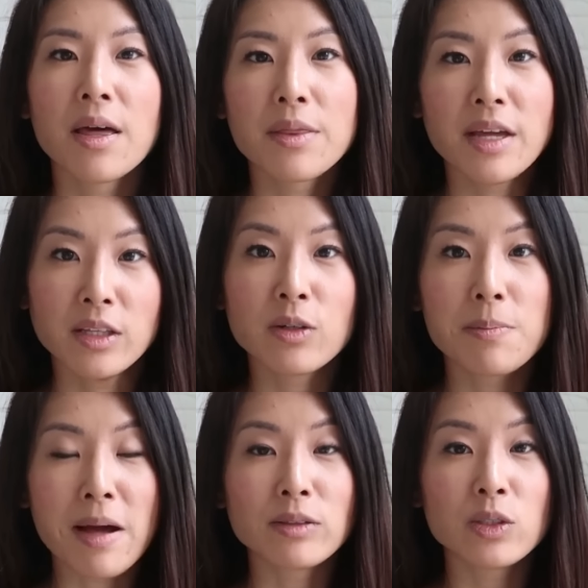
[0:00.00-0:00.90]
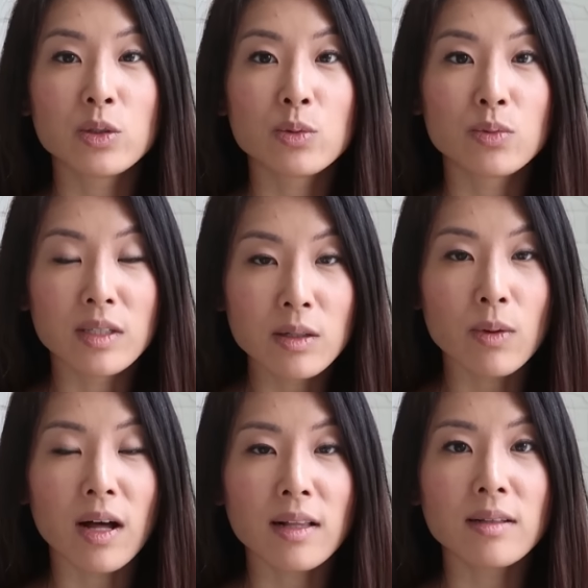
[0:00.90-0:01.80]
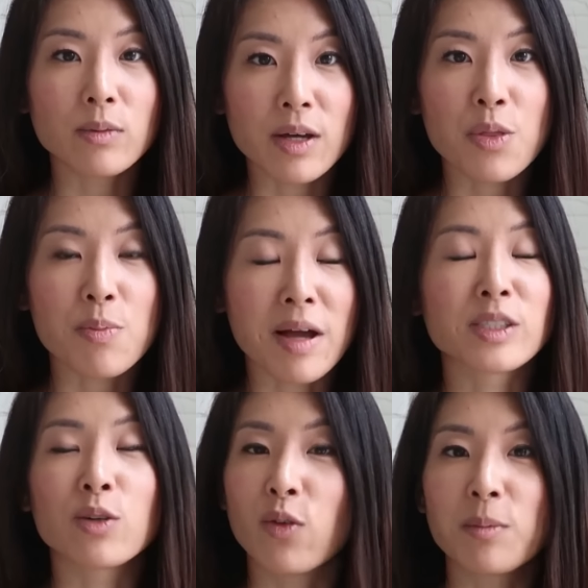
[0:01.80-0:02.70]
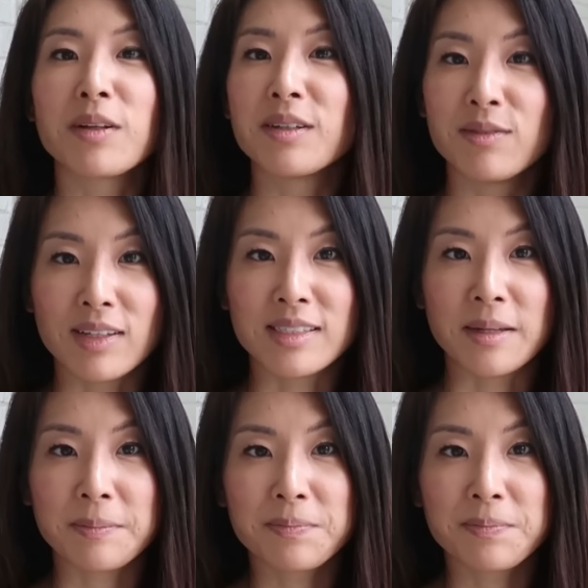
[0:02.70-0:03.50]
then you're bound to do really well with magic formula investing.